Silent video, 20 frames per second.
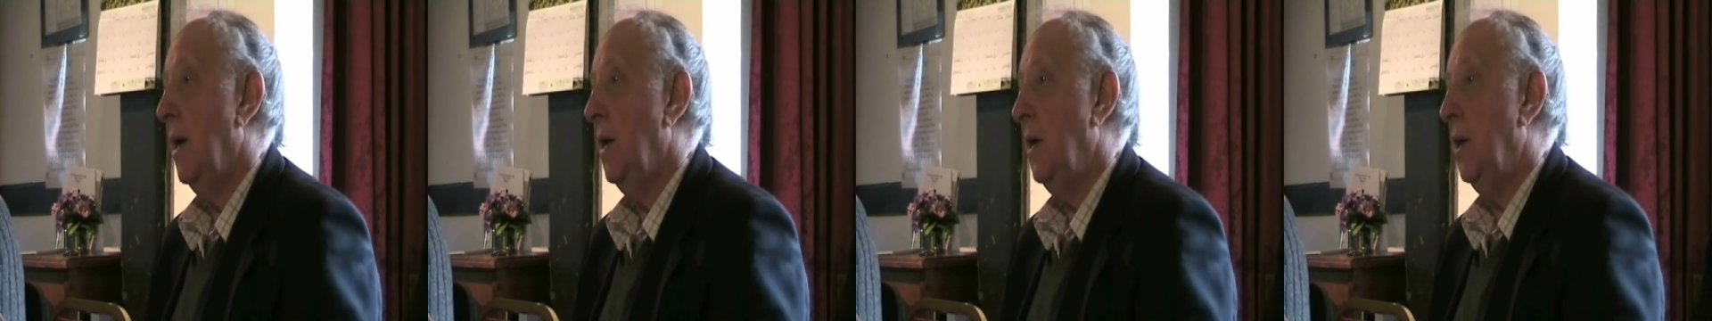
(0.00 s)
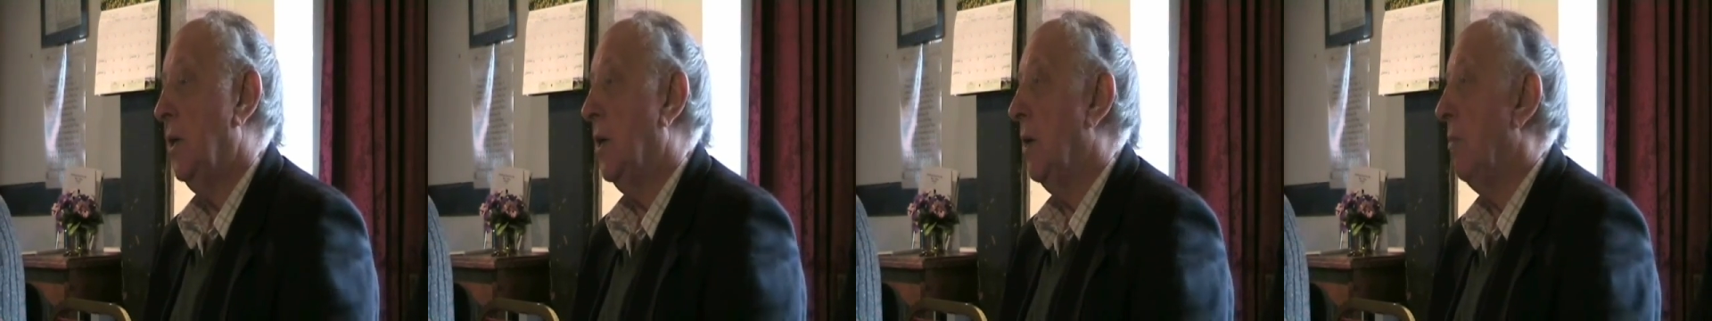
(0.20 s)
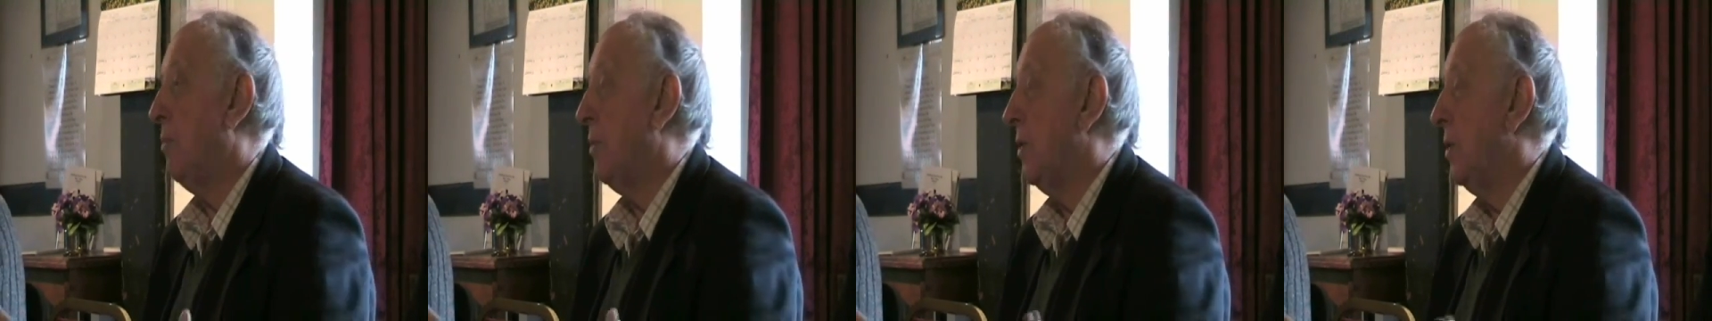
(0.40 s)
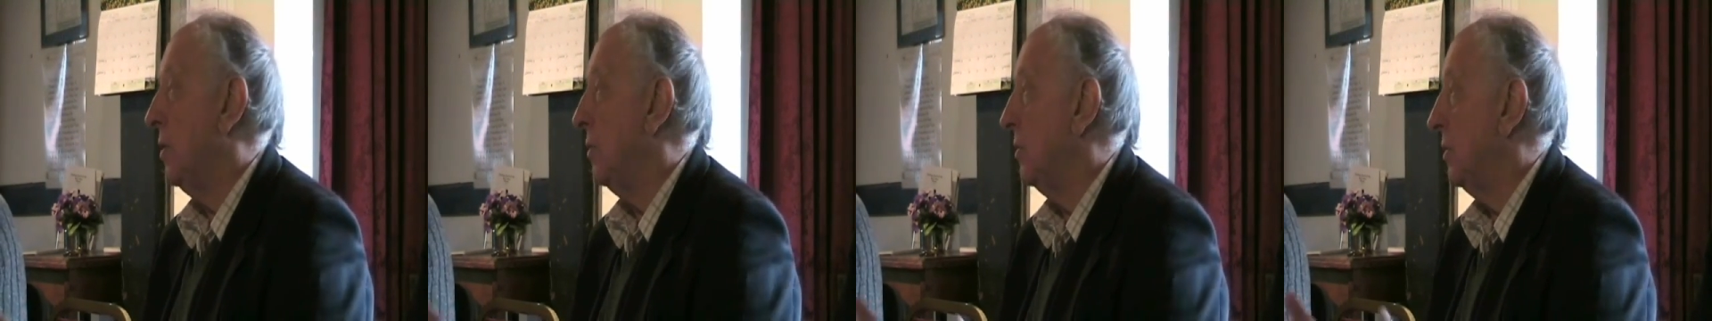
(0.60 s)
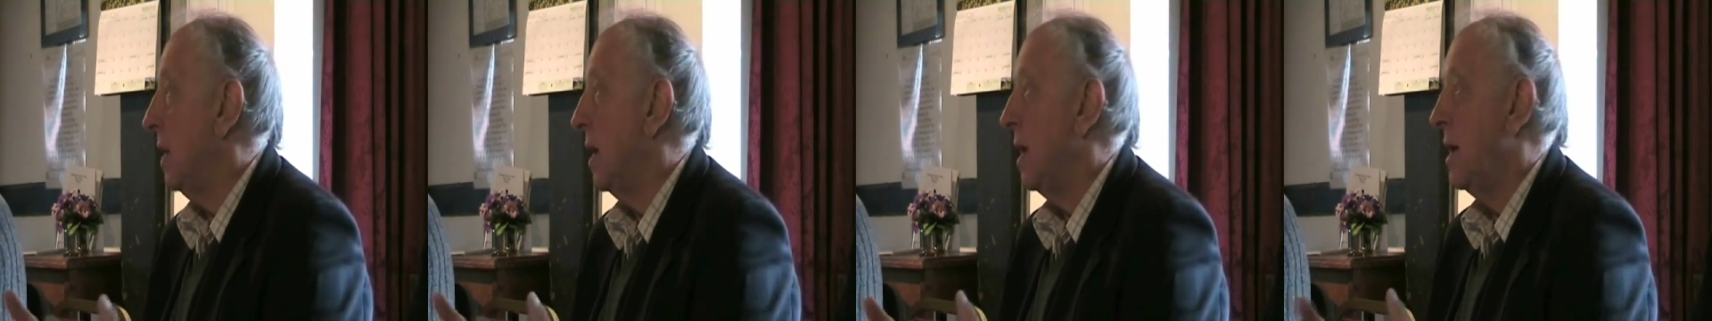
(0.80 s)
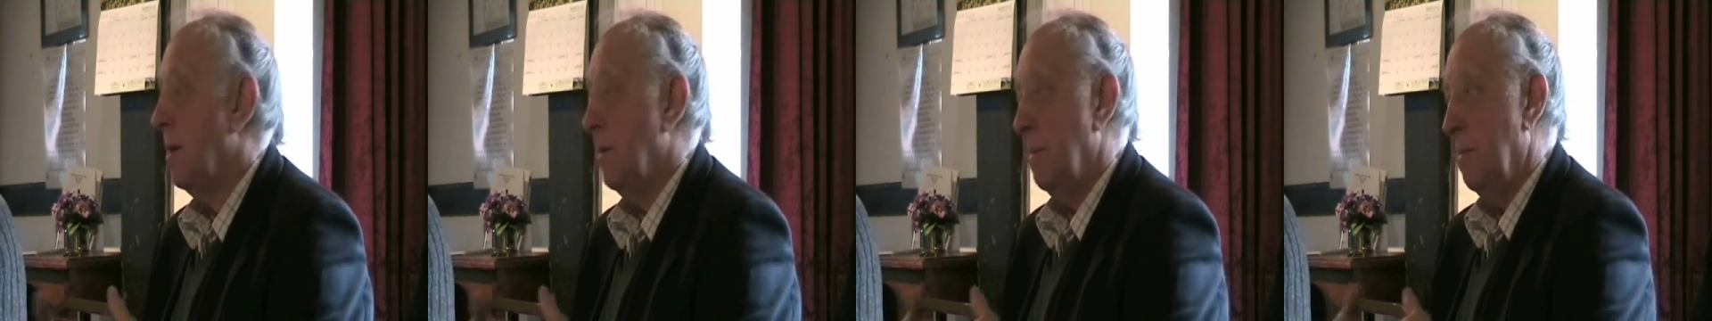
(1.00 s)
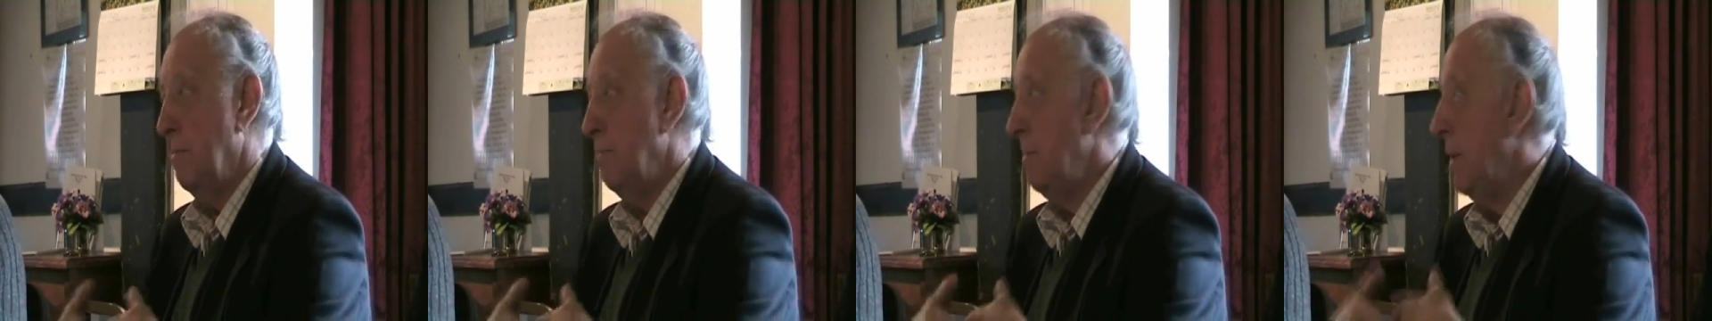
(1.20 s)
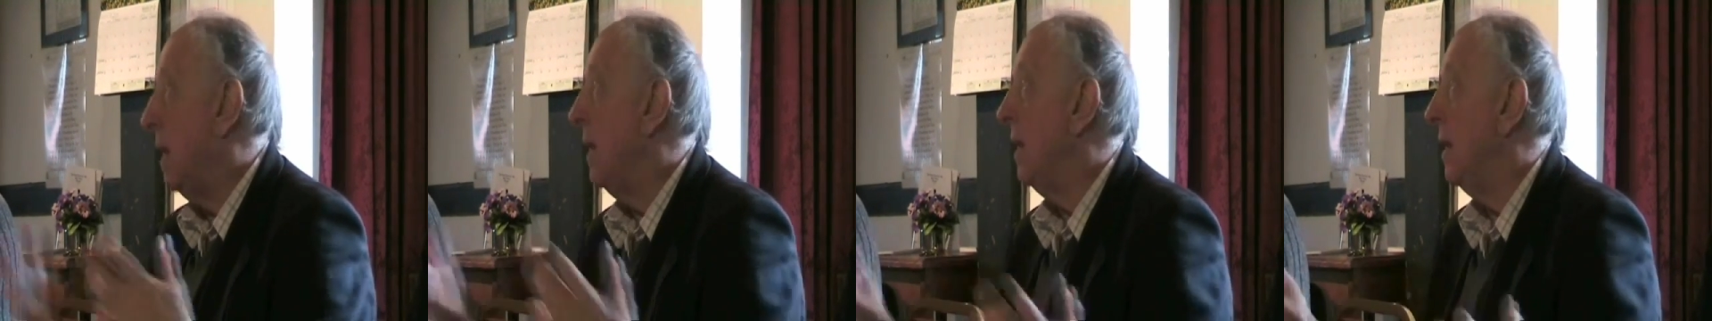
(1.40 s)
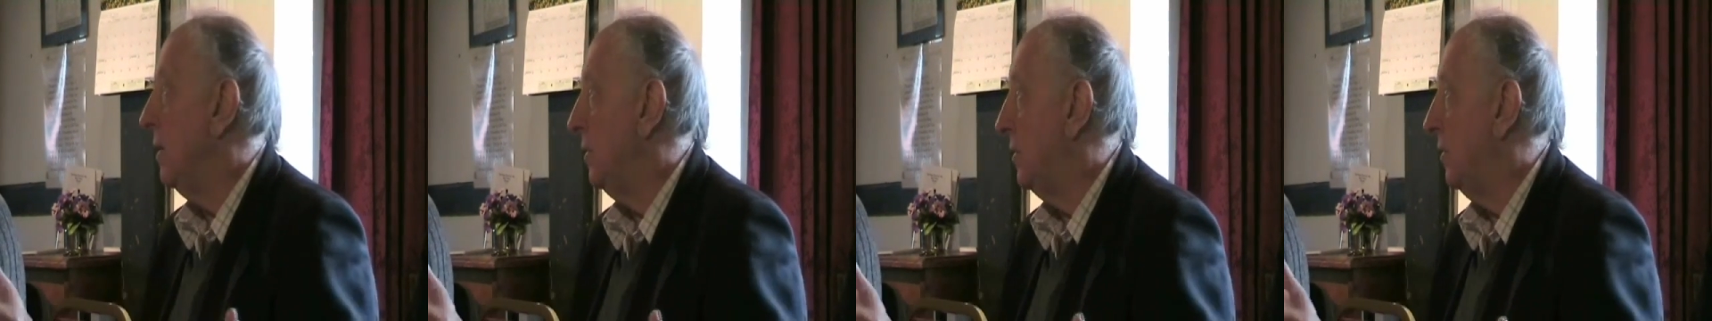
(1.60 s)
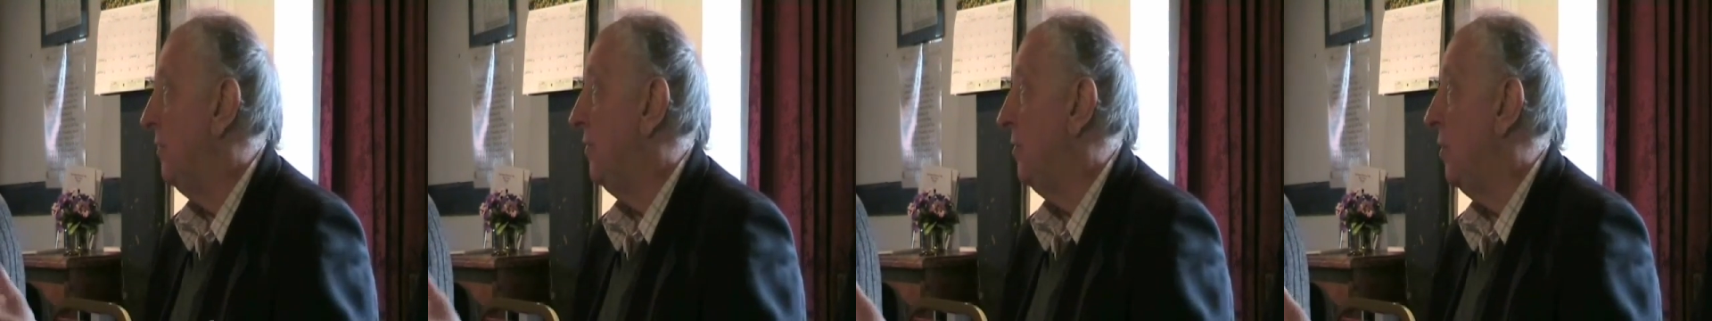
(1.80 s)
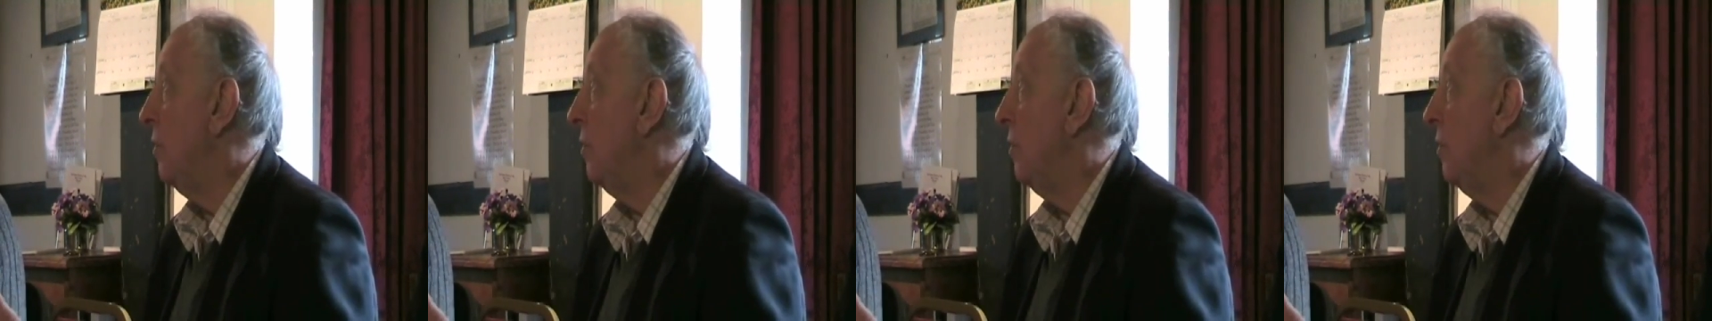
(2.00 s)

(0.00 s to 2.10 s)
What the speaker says: you can produce millions of